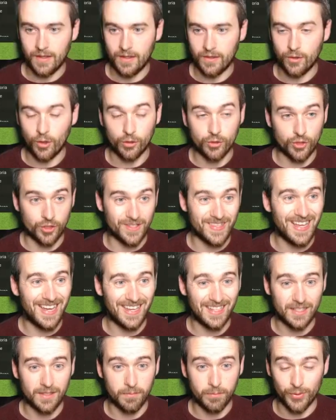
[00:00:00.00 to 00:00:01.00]
Not just
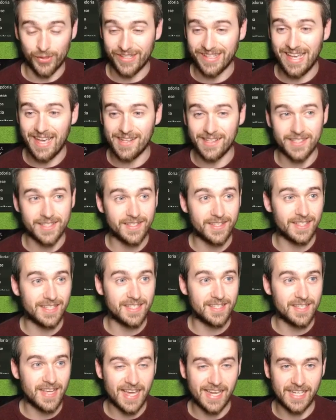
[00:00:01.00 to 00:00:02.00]
that, but against
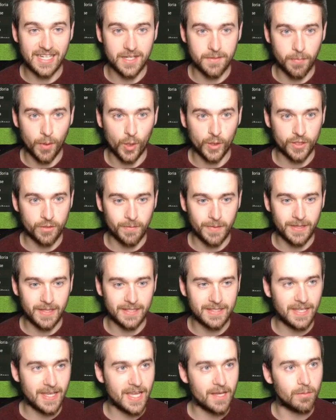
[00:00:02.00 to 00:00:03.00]
second bottom in the
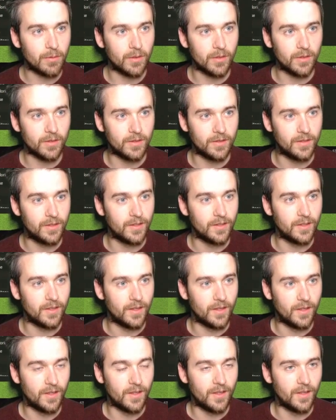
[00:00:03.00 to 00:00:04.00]
table.
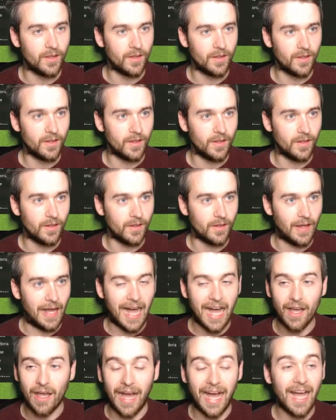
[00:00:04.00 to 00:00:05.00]

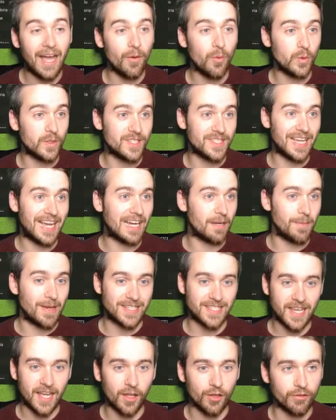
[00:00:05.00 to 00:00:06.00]
I would sack
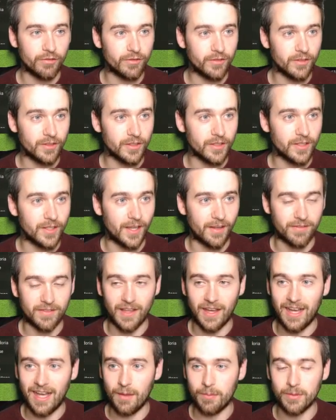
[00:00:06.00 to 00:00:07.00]
myself if
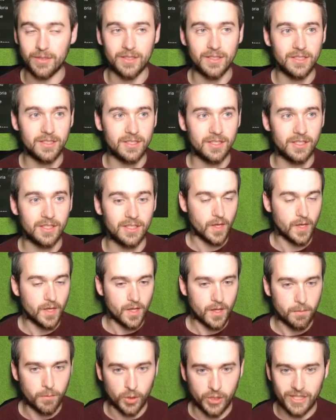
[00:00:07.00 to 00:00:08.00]
that happens.
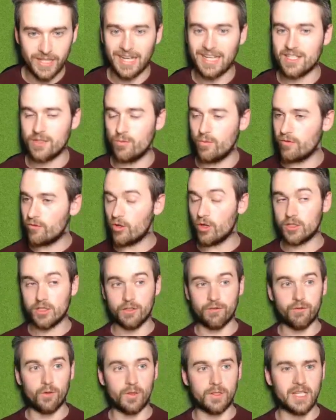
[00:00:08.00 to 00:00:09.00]
But it hasn't. We've got to
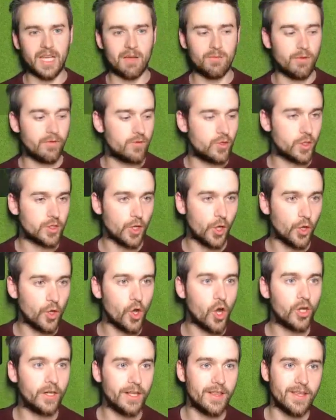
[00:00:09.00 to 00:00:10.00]
full time. We've just hung
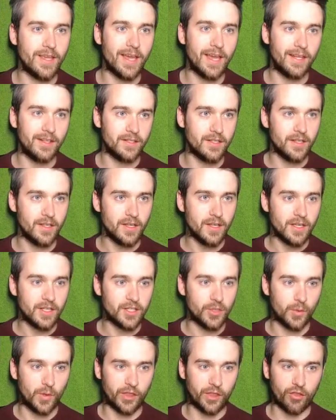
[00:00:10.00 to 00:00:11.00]
on in the end
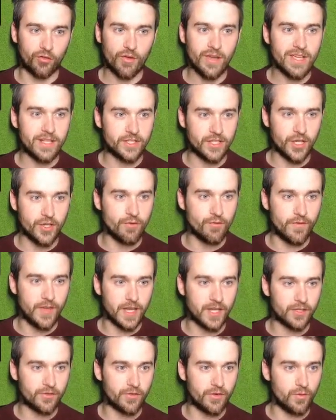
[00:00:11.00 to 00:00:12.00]
to a 3-2
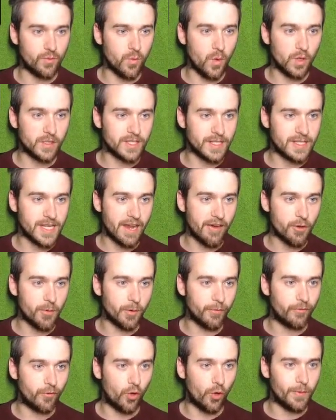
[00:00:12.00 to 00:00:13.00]
victory. What a
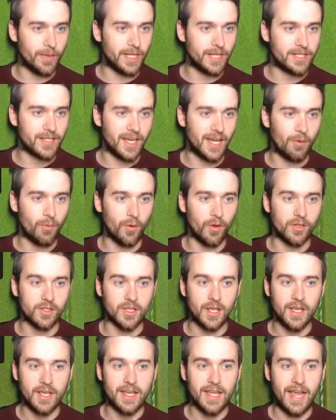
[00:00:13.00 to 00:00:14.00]
terrible 4 minutes that was
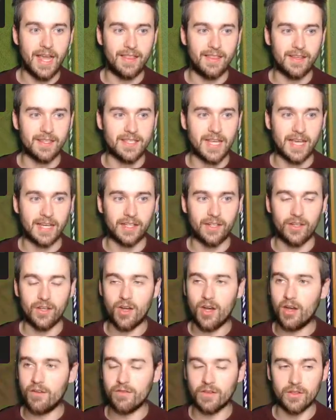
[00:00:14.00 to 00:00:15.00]
in the second
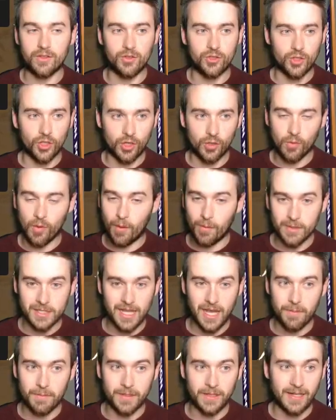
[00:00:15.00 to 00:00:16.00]
half. Don't know what was
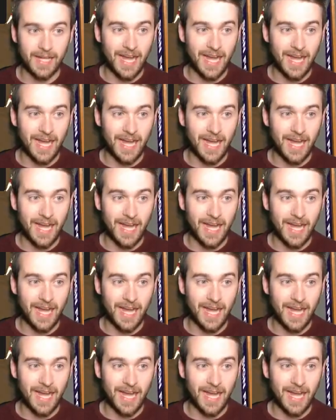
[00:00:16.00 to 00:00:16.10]
happening.